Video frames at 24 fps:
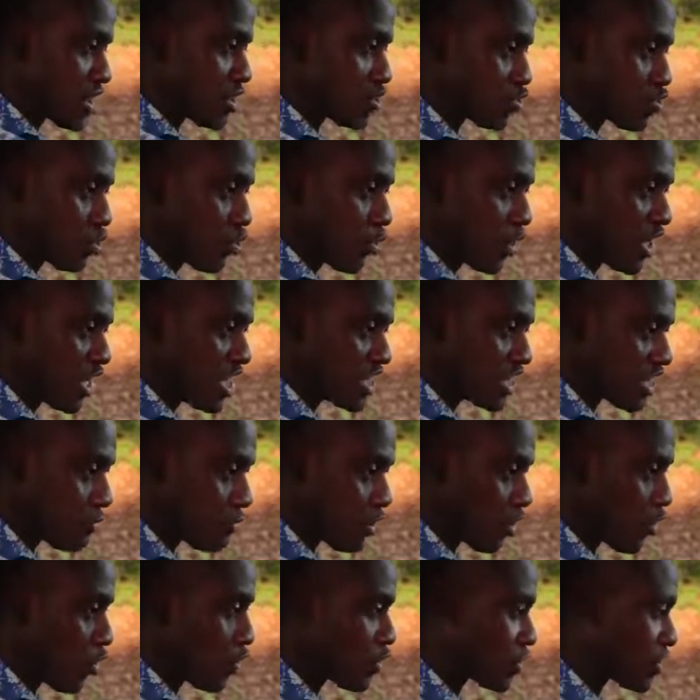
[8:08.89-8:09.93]
so easy
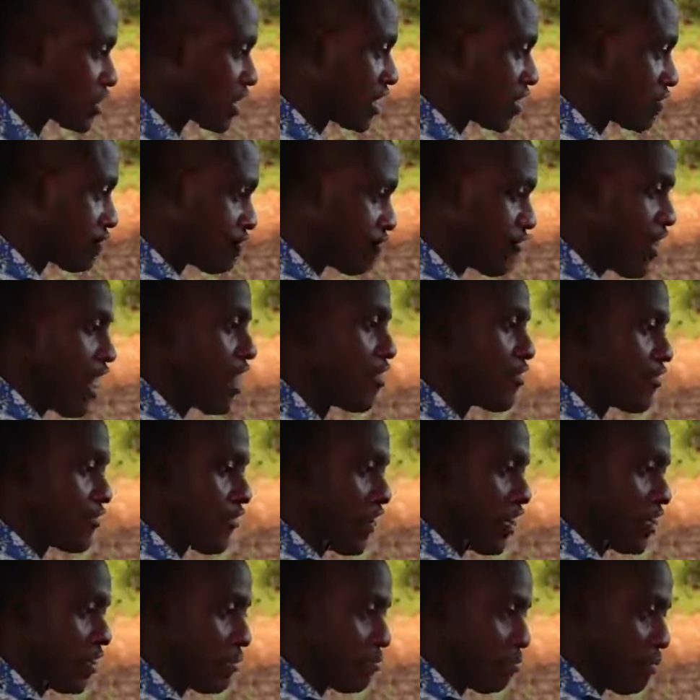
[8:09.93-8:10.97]
because it's very,
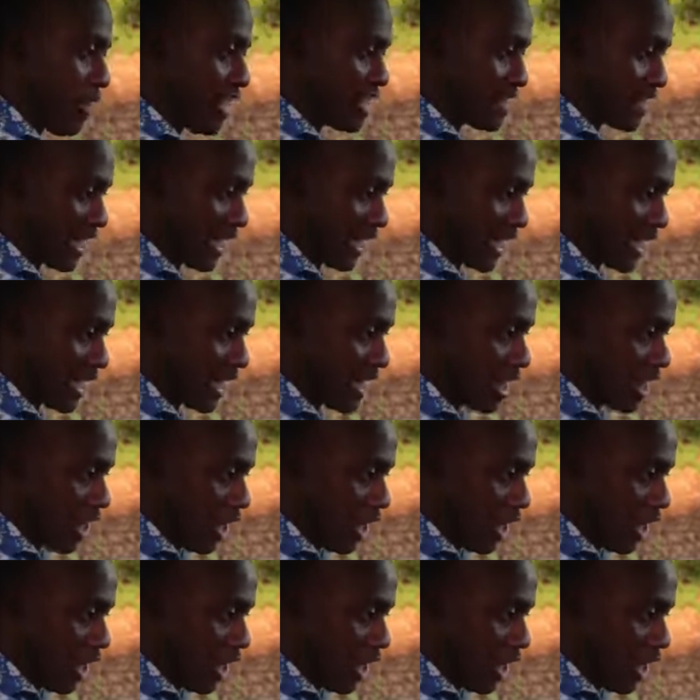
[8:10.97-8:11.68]
very basic.